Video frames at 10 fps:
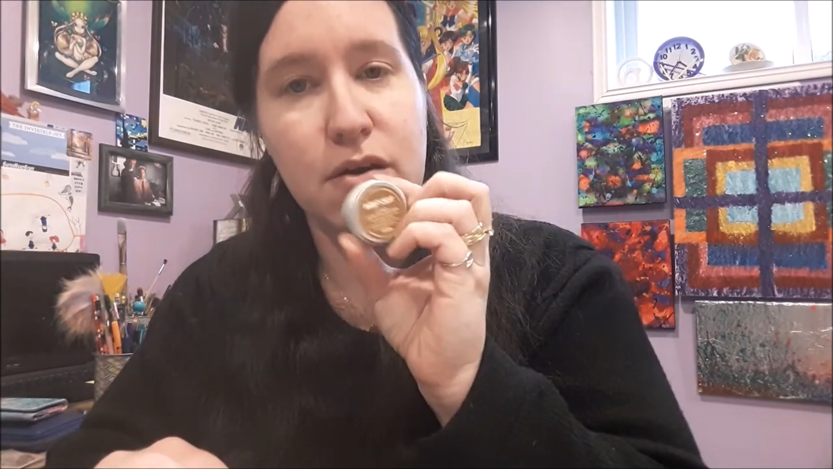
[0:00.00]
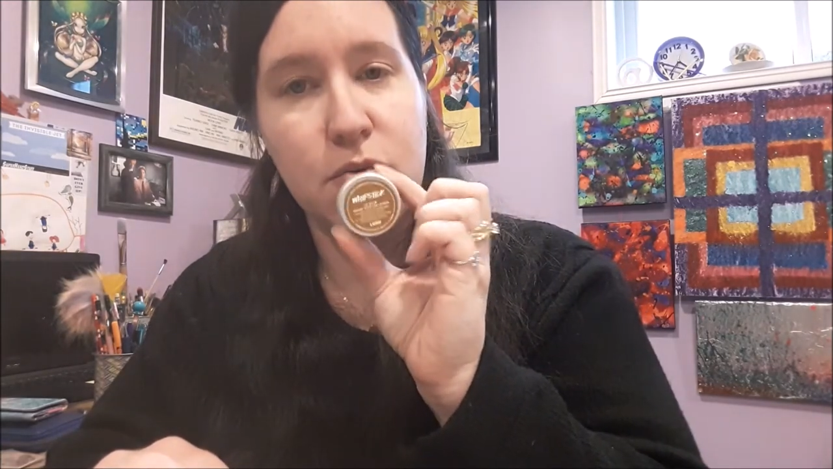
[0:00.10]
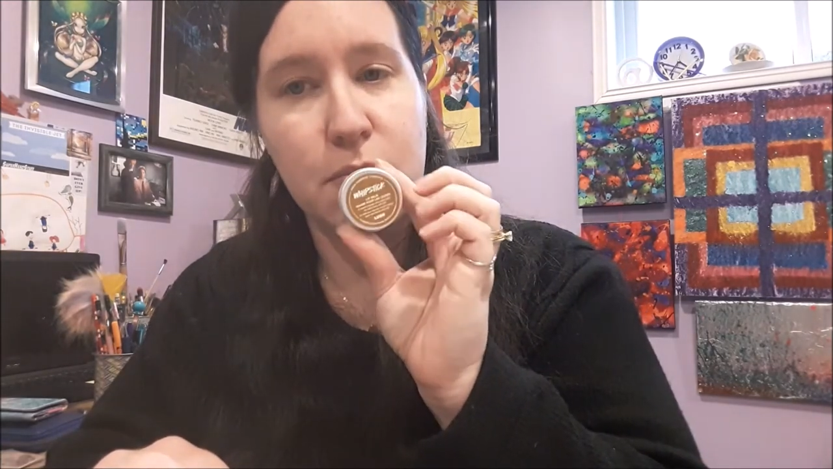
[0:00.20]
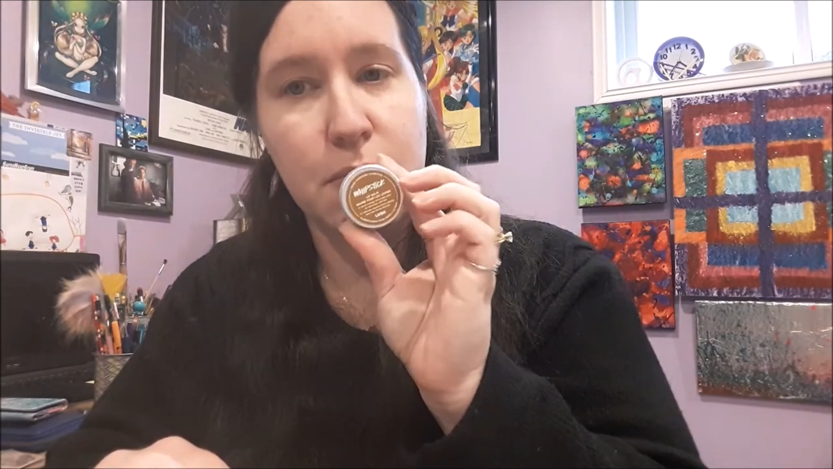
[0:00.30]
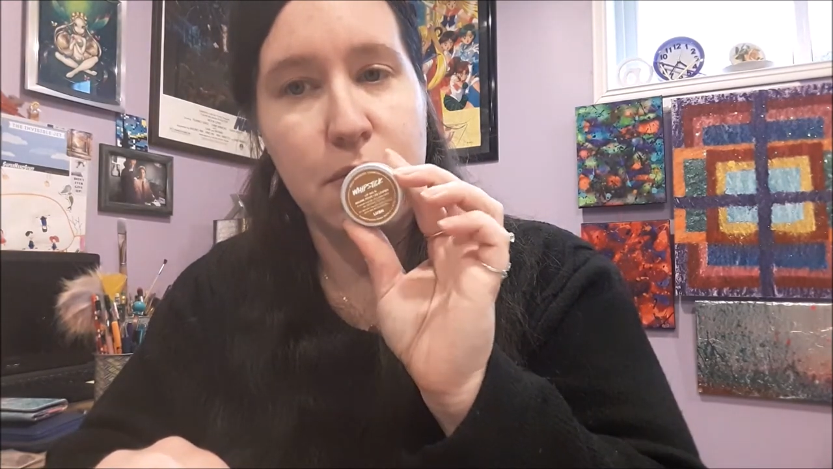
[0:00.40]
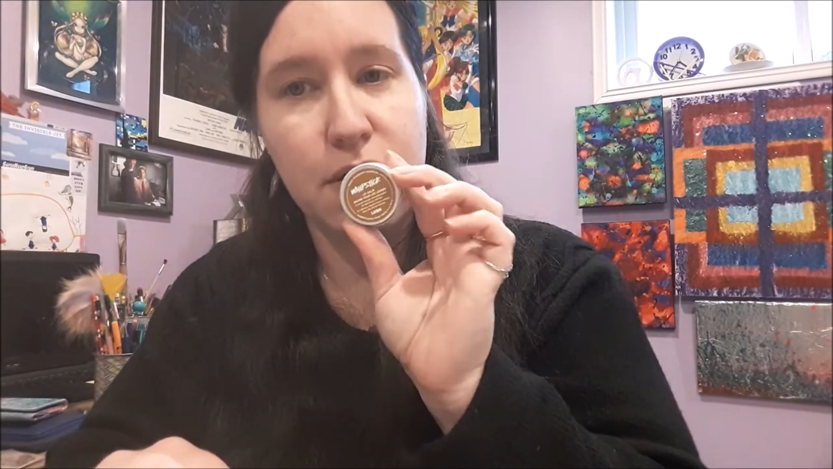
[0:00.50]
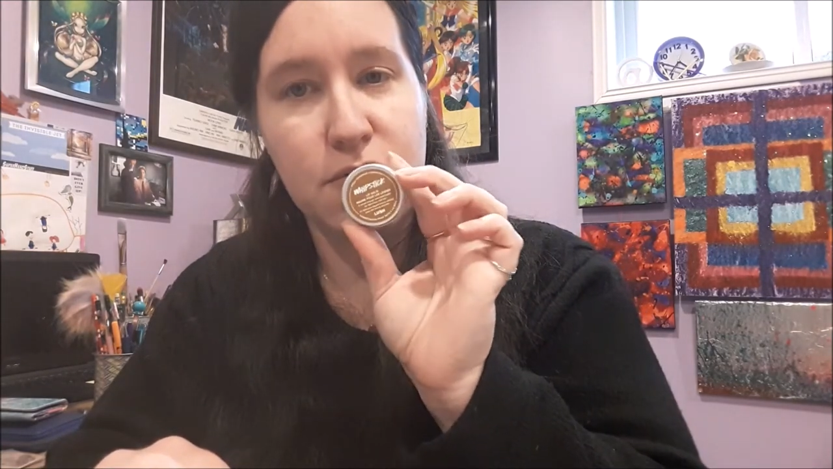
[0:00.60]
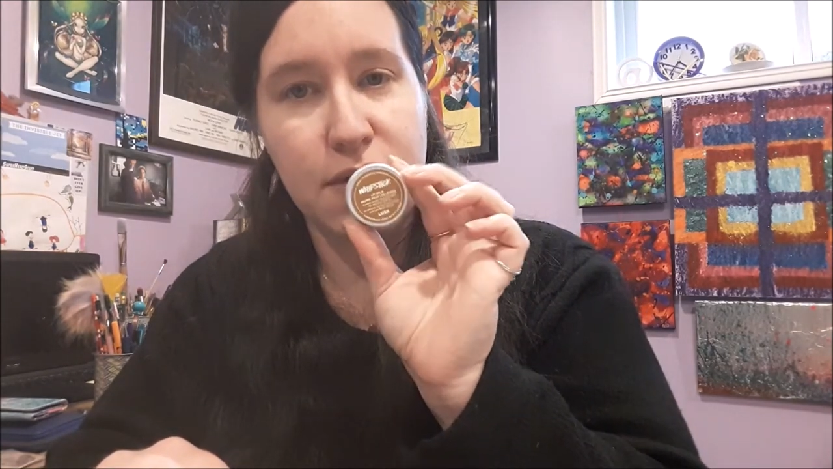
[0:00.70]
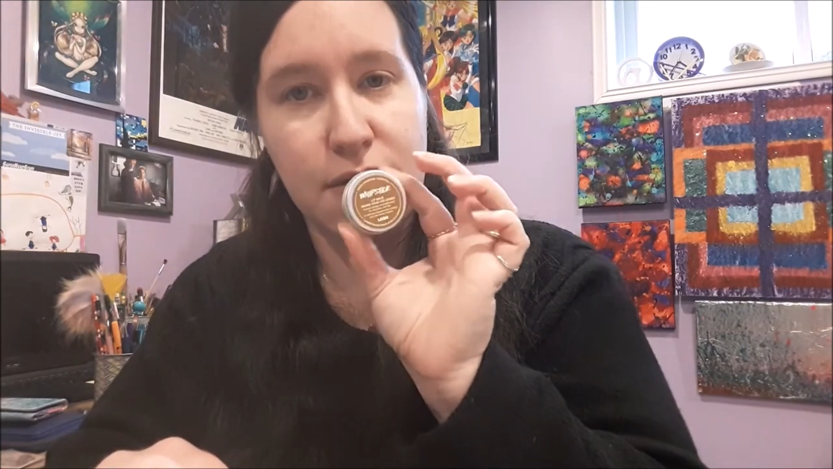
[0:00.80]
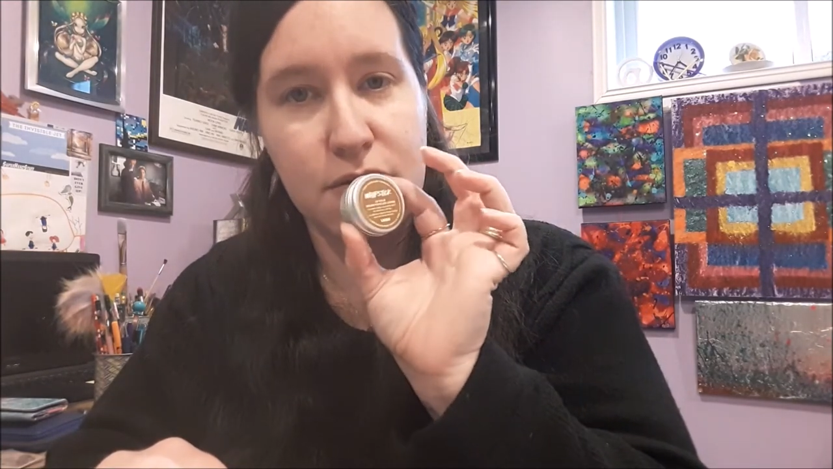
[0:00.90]
I remember I
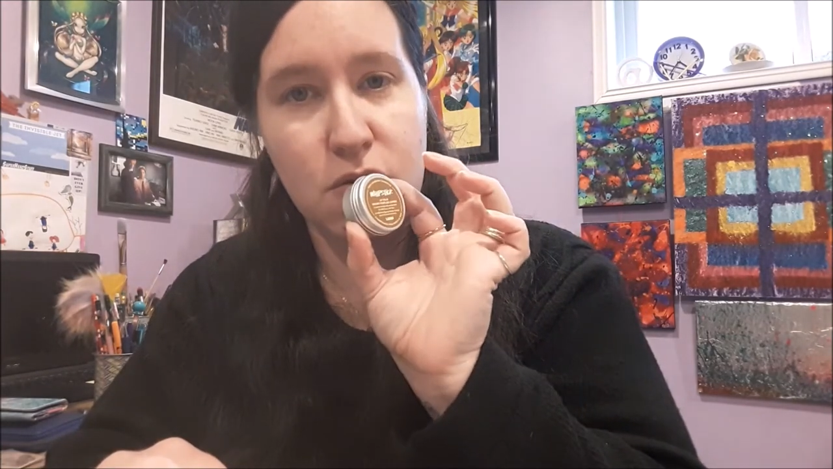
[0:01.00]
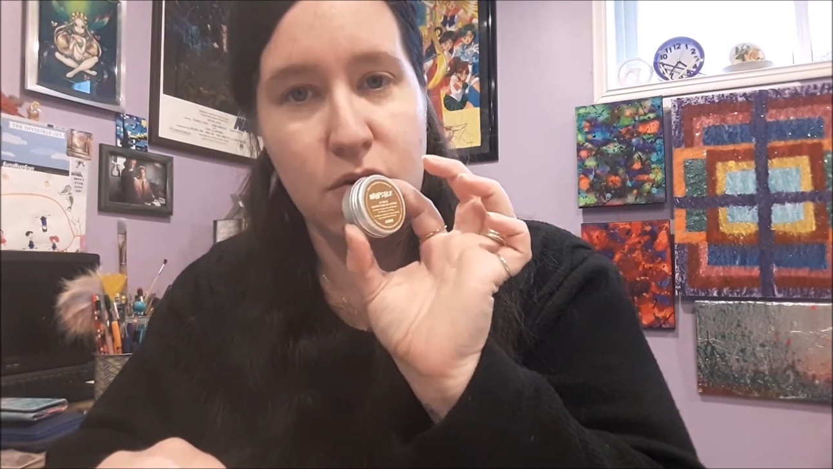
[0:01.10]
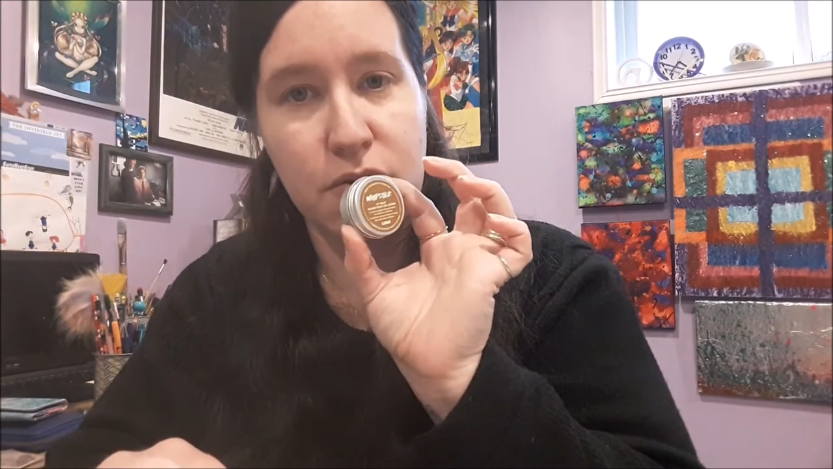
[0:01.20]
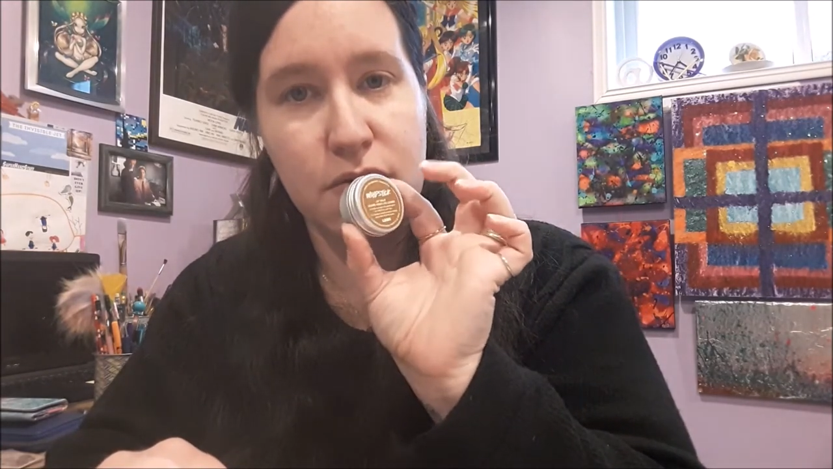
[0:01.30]
used to get this all